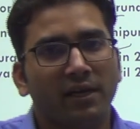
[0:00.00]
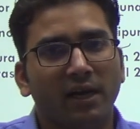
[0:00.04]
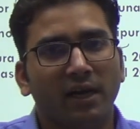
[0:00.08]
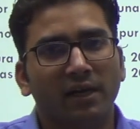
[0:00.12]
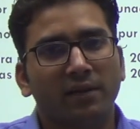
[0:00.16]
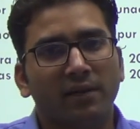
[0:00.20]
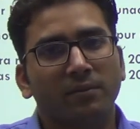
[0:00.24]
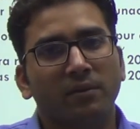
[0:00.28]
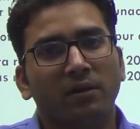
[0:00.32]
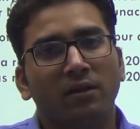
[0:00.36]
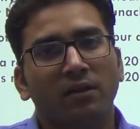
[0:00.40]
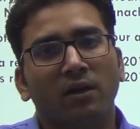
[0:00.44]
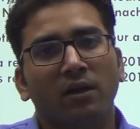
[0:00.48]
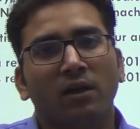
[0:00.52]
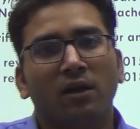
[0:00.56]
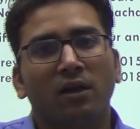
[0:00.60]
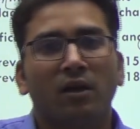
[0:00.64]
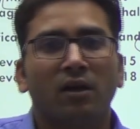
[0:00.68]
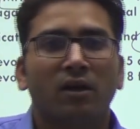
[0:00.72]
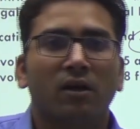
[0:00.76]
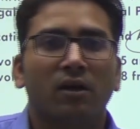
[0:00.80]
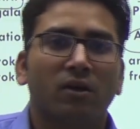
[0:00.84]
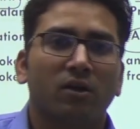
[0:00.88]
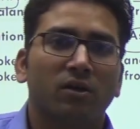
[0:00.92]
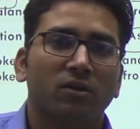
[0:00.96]
and,
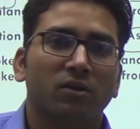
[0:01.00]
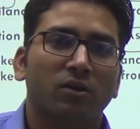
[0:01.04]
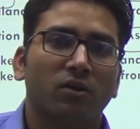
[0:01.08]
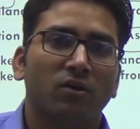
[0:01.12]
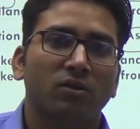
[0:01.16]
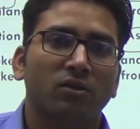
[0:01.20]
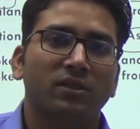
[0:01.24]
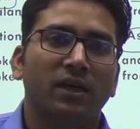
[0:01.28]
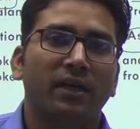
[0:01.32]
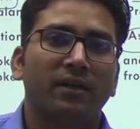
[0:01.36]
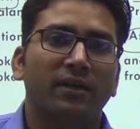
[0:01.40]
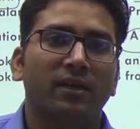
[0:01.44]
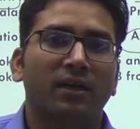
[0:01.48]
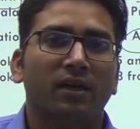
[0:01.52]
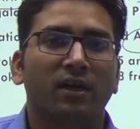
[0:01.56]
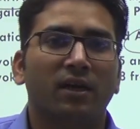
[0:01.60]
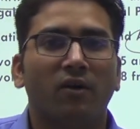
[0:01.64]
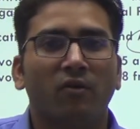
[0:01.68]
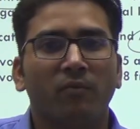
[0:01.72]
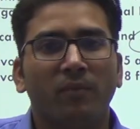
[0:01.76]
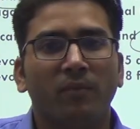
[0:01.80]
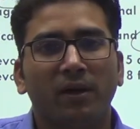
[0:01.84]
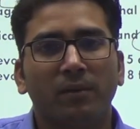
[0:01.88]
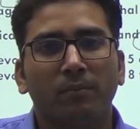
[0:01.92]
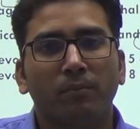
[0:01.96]
you know, center
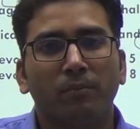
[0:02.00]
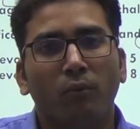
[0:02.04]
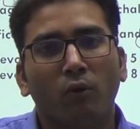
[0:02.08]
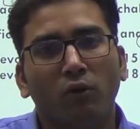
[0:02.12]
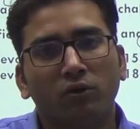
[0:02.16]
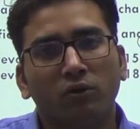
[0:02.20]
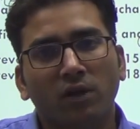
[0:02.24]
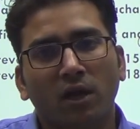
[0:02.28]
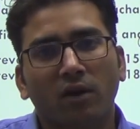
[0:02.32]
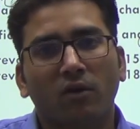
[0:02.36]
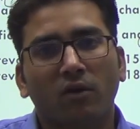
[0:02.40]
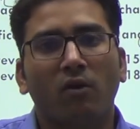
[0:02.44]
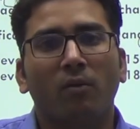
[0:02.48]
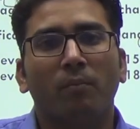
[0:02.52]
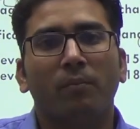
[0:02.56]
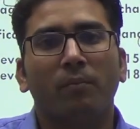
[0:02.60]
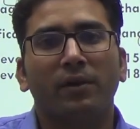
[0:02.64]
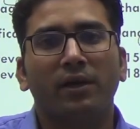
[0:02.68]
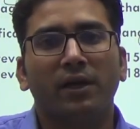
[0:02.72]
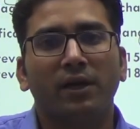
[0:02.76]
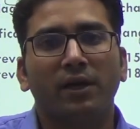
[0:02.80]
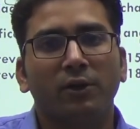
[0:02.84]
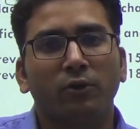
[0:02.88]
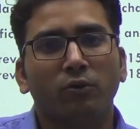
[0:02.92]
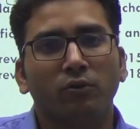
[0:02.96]
government both are
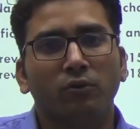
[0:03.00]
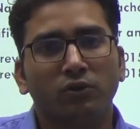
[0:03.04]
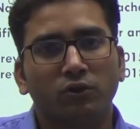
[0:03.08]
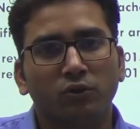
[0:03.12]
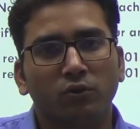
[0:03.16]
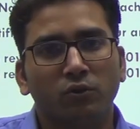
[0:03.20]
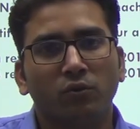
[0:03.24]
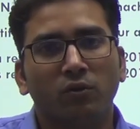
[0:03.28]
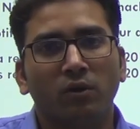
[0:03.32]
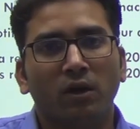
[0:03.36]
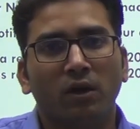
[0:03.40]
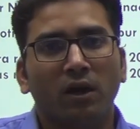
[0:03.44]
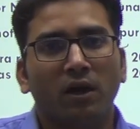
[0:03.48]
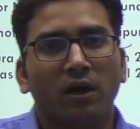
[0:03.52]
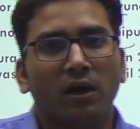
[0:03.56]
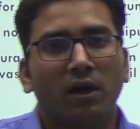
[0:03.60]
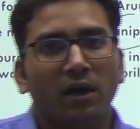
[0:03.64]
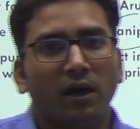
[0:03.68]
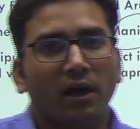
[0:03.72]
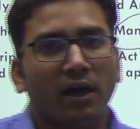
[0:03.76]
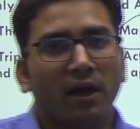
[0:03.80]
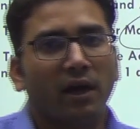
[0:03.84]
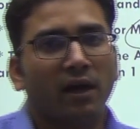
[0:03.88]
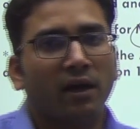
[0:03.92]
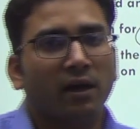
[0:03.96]
competent to issue
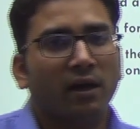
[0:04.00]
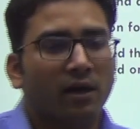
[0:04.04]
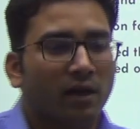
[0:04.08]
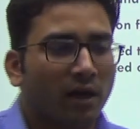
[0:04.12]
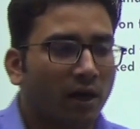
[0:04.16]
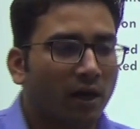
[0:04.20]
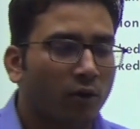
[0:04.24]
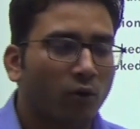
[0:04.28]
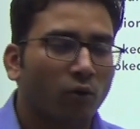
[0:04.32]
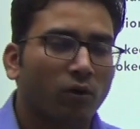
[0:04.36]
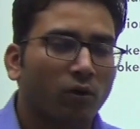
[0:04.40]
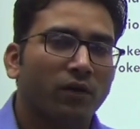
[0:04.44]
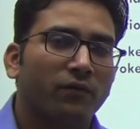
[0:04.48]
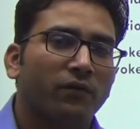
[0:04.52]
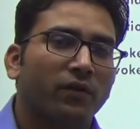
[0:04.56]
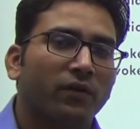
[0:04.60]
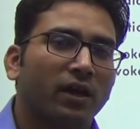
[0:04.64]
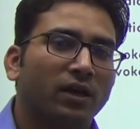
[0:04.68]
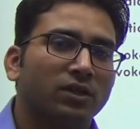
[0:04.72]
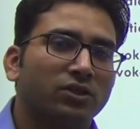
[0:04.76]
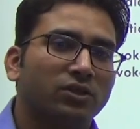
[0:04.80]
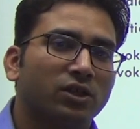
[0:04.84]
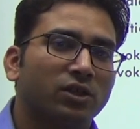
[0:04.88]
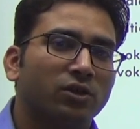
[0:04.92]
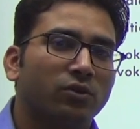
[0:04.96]
a
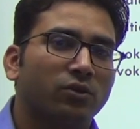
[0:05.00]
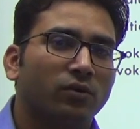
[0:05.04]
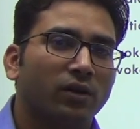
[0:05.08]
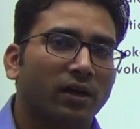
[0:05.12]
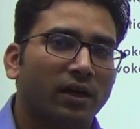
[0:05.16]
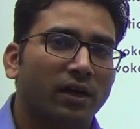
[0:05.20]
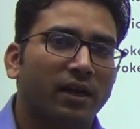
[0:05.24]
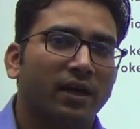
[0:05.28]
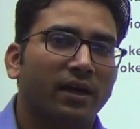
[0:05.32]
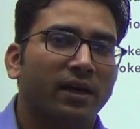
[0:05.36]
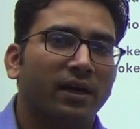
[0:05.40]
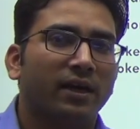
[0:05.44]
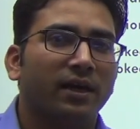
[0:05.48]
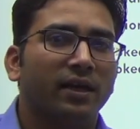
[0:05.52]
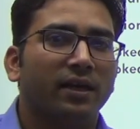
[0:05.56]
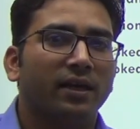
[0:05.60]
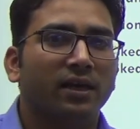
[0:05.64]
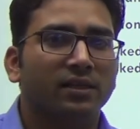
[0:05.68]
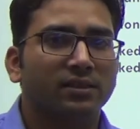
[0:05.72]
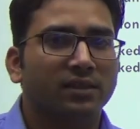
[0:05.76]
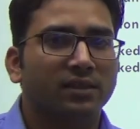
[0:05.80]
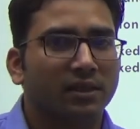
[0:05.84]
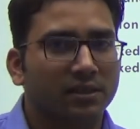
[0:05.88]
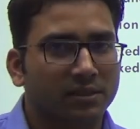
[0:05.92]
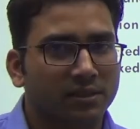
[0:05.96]
notification to declare an area
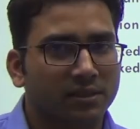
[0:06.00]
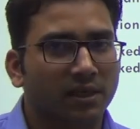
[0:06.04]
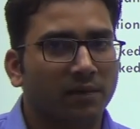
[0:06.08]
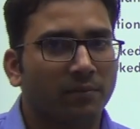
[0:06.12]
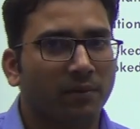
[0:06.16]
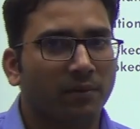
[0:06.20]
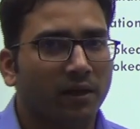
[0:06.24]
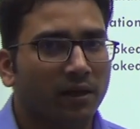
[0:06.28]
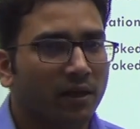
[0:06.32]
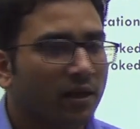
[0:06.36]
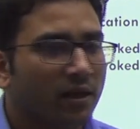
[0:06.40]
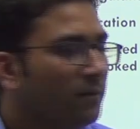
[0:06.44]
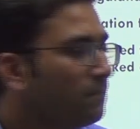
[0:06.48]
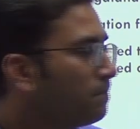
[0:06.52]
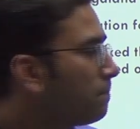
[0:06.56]
as a disturbed area.